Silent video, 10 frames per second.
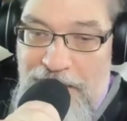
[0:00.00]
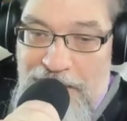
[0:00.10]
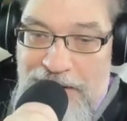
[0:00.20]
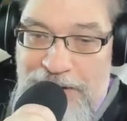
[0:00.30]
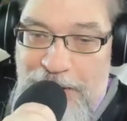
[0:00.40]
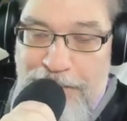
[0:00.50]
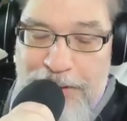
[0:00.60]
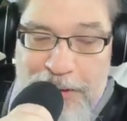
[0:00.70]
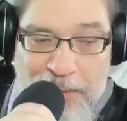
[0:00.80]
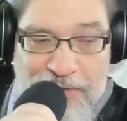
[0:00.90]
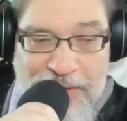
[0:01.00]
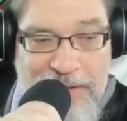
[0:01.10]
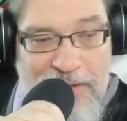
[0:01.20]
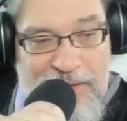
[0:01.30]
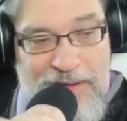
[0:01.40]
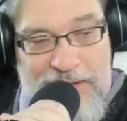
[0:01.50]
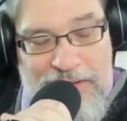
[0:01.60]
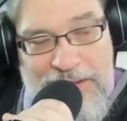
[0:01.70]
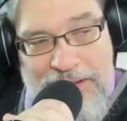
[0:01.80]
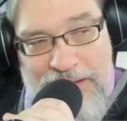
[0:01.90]
The Germans perfected their
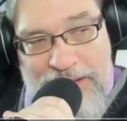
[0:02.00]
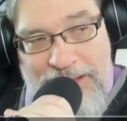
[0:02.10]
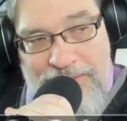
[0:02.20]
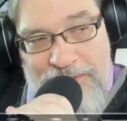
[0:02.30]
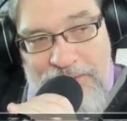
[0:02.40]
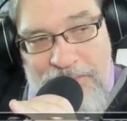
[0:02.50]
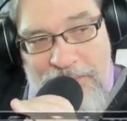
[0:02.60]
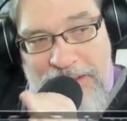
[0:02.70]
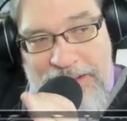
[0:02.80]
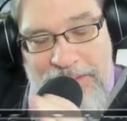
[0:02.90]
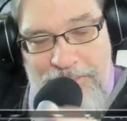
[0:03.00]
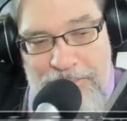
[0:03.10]
craft by